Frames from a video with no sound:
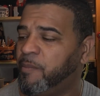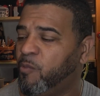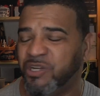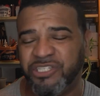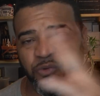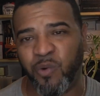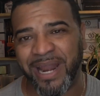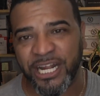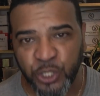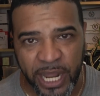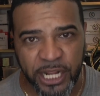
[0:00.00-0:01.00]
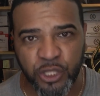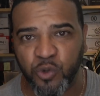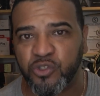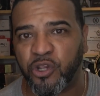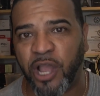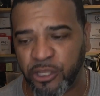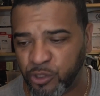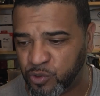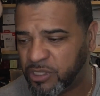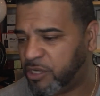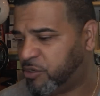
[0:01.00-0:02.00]
which what I try to do so I could
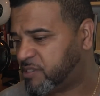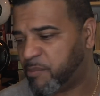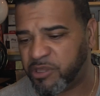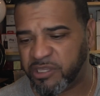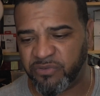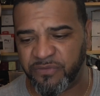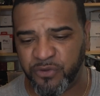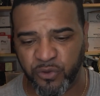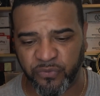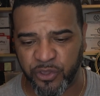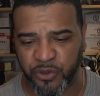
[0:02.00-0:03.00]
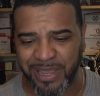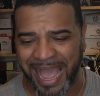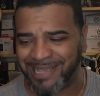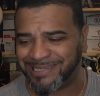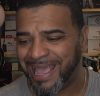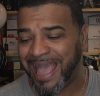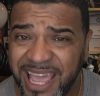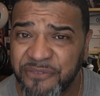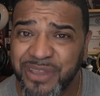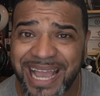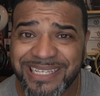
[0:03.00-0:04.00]
do, you know, some of these reviews for you guys.
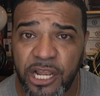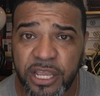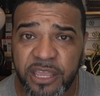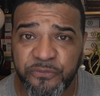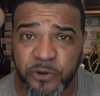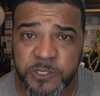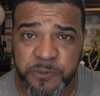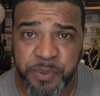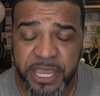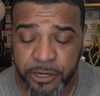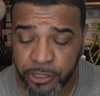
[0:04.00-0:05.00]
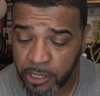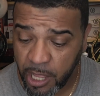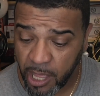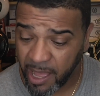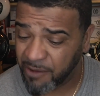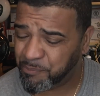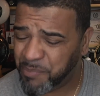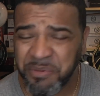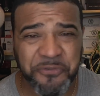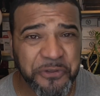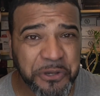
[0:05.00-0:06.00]
If you guys are looking for a speaker,
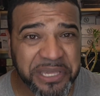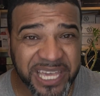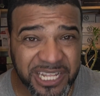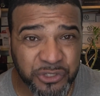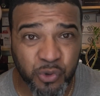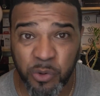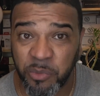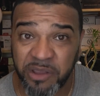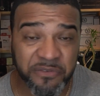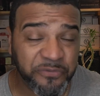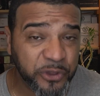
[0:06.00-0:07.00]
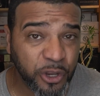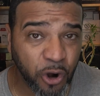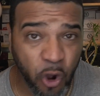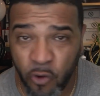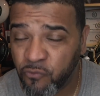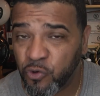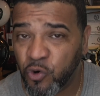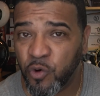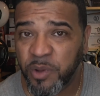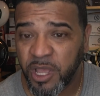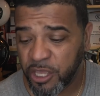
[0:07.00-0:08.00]
maybe for your kids' room or even for your own
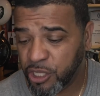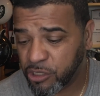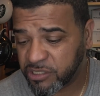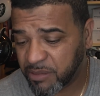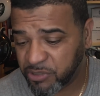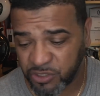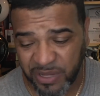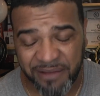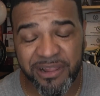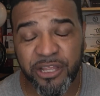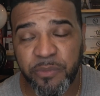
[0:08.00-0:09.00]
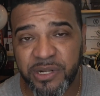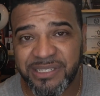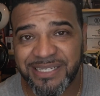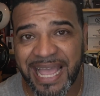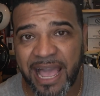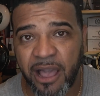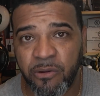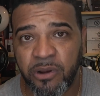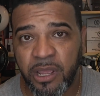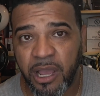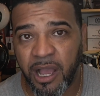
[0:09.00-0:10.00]
room, you know, something to have a little bit of
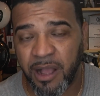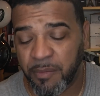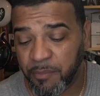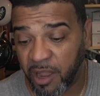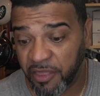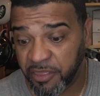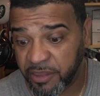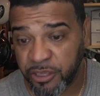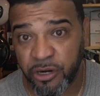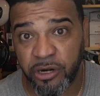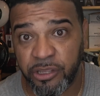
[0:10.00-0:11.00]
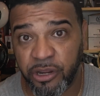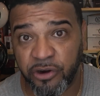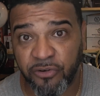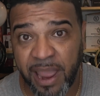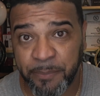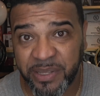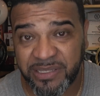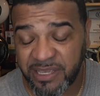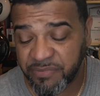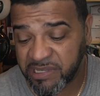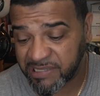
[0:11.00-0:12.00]
sound other than your crappy
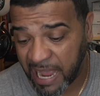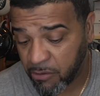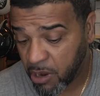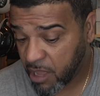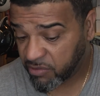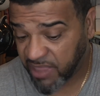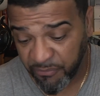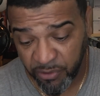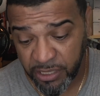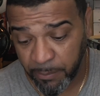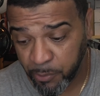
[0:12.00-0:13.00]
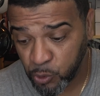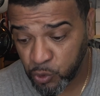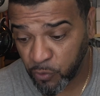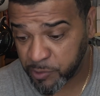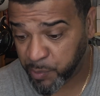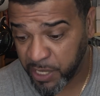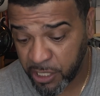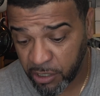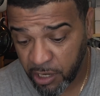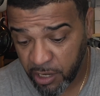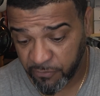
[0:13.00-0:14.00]
TV sound, definitely the Bluetooth
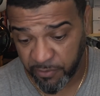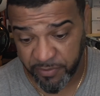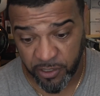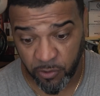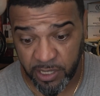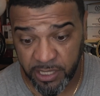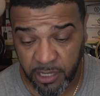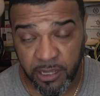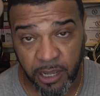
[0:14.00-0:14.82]
speaker from Vinoil.